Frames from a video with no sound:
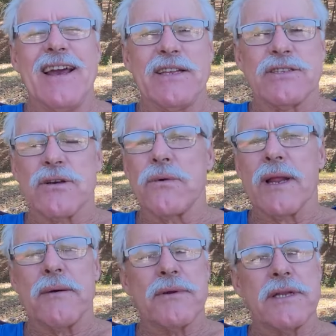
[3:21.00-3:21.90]
And so when
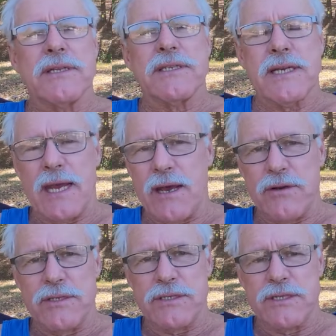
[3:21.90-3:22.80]
I went into
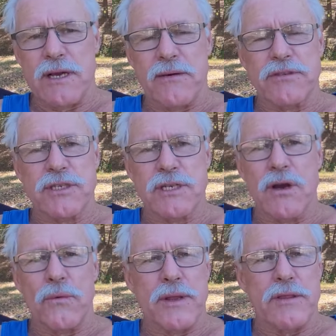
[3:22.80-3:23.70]
town and stuff, she'd
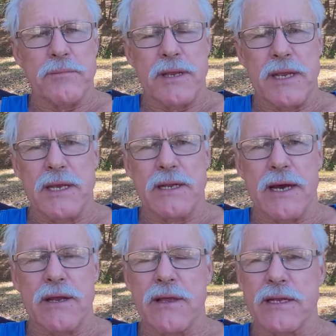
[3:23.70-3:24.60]
go with me, and
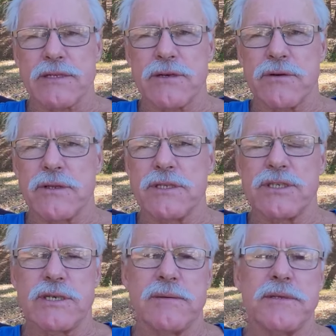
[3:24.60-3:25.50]
I'd like to go to the
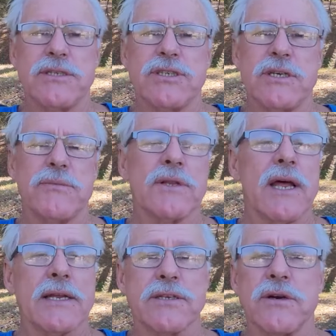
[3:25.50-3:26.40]
gym, and she would
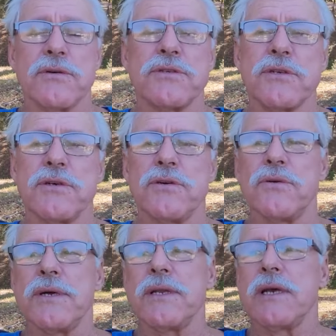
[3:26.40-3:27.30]
like to go
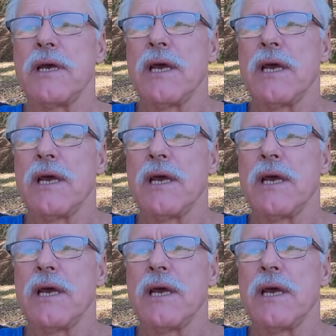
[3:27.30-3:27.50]
too.